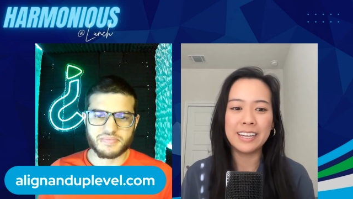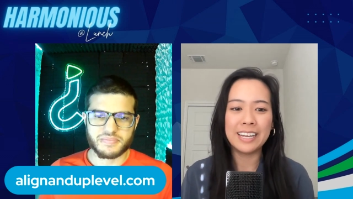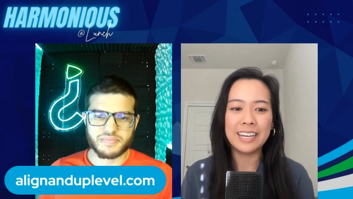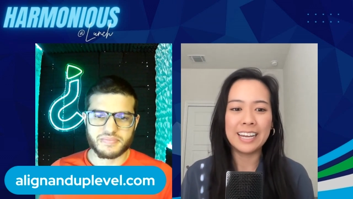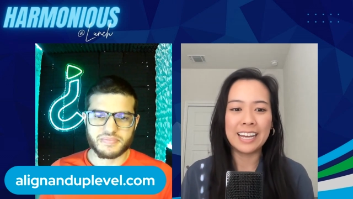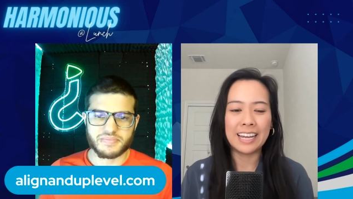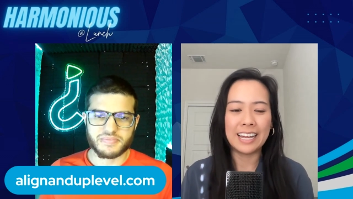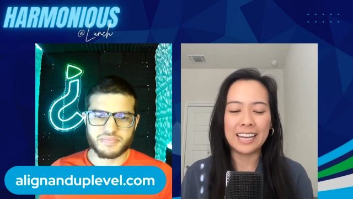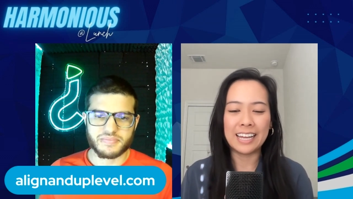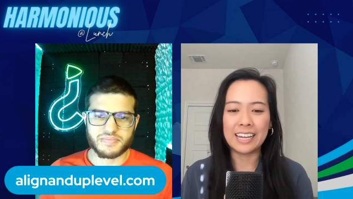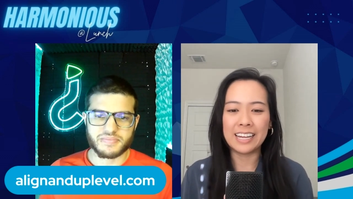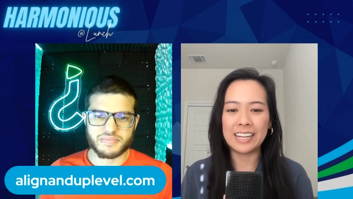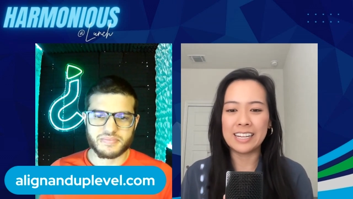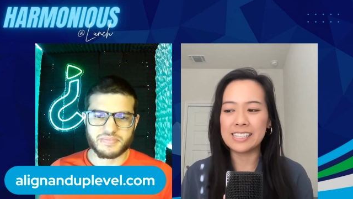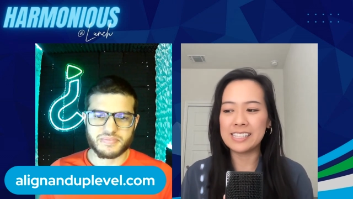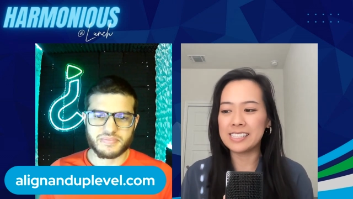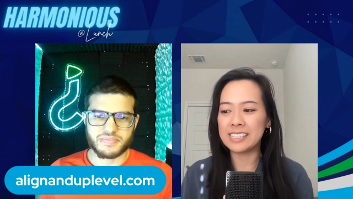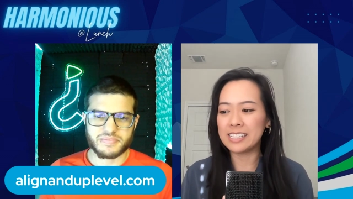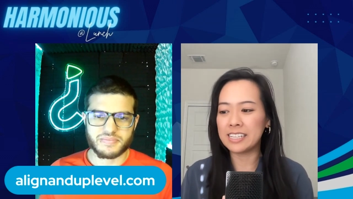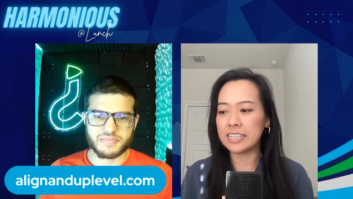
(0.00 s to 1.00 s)
Speaker 1: And
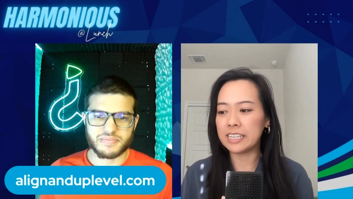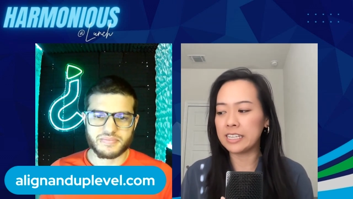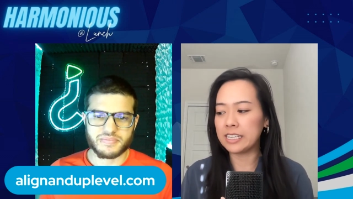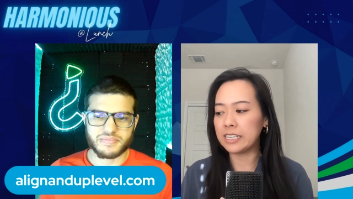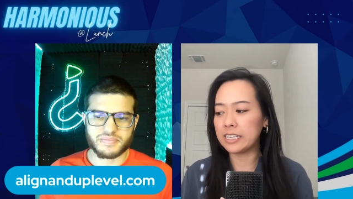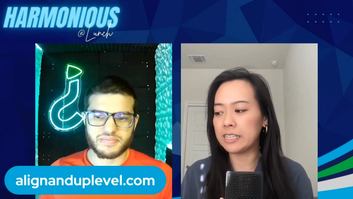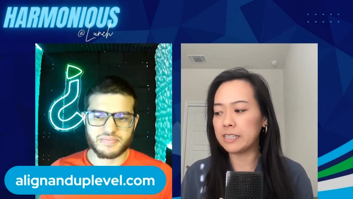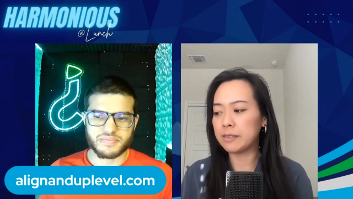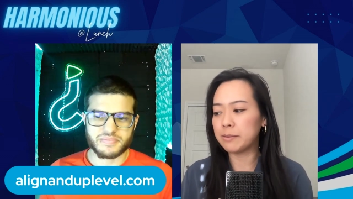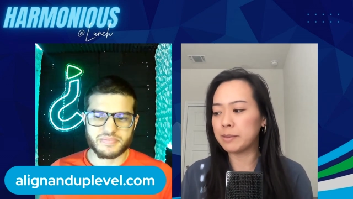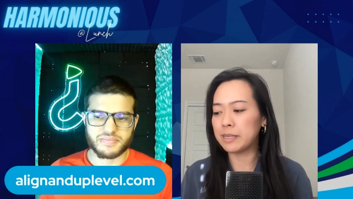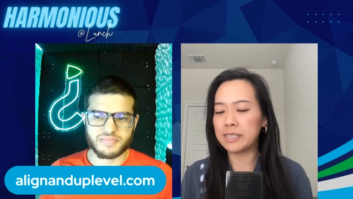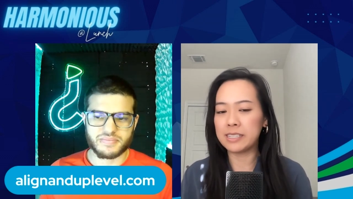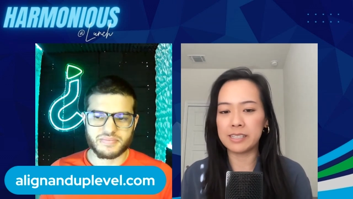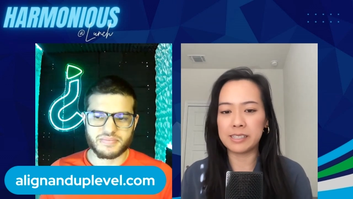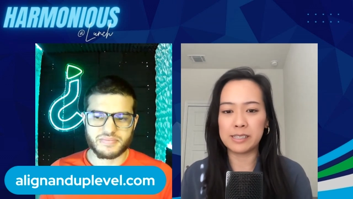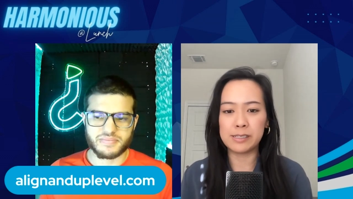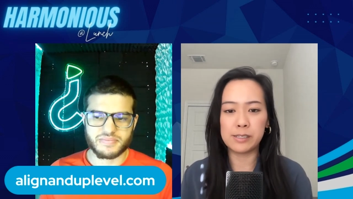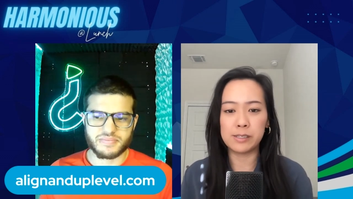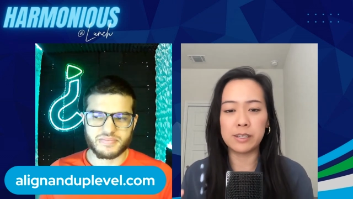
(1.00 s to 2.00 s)
he
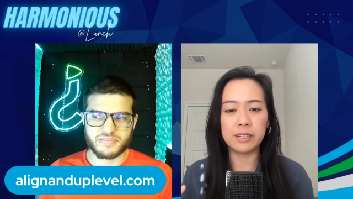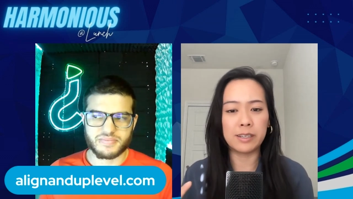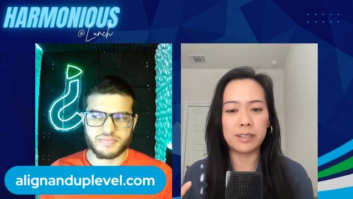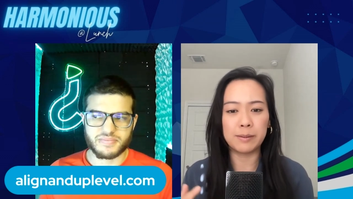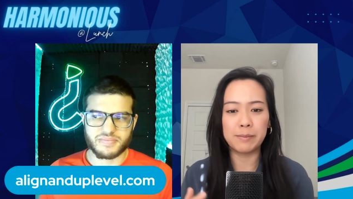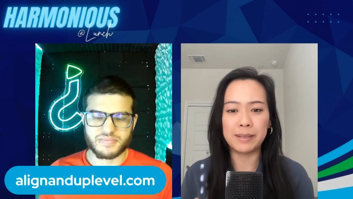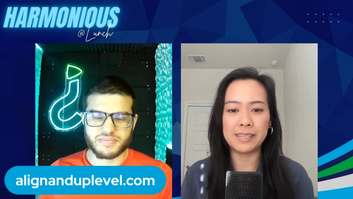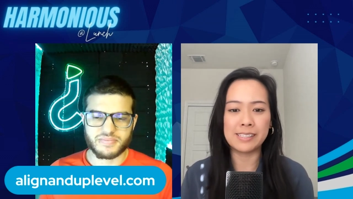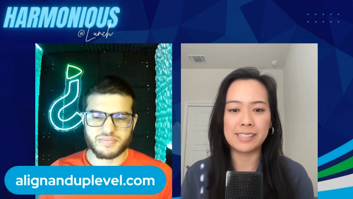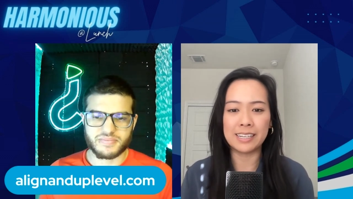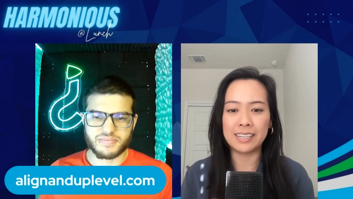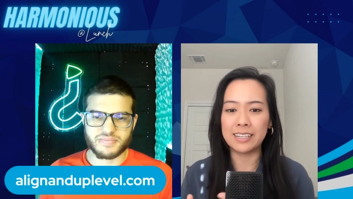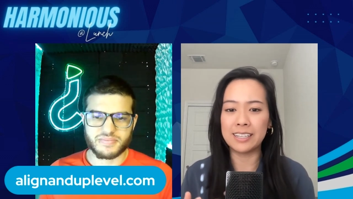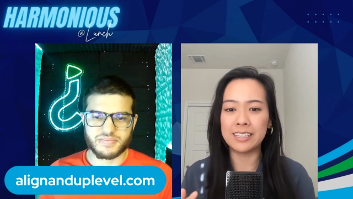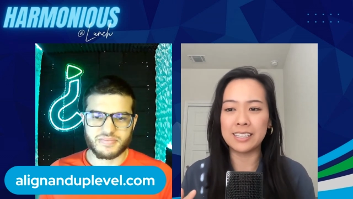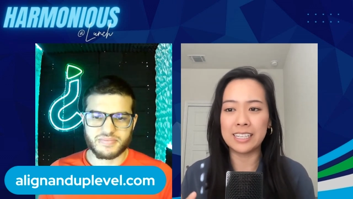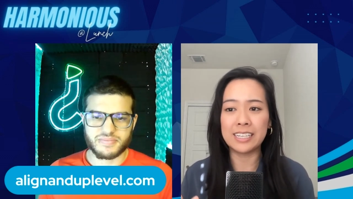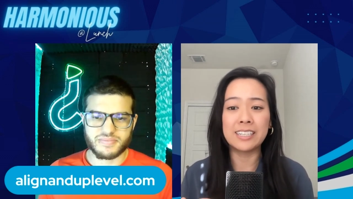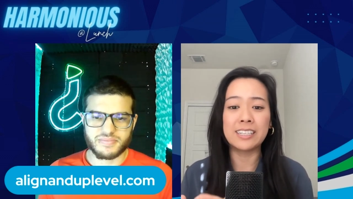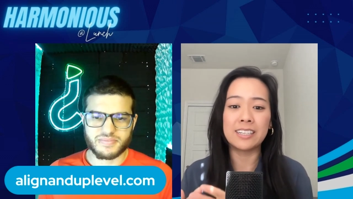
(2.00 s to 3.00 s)
stood up as like a
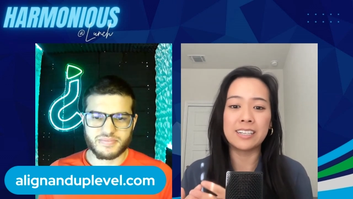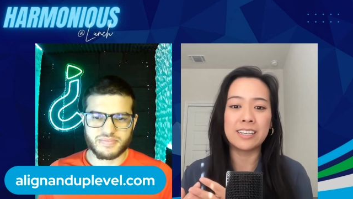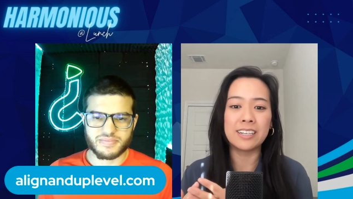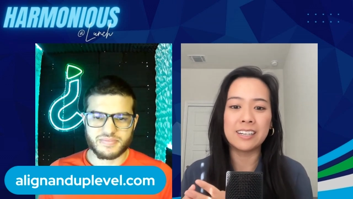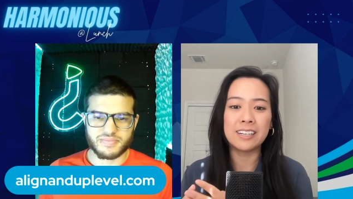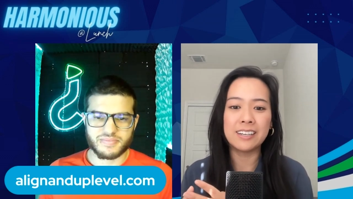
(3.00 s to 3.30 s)
leader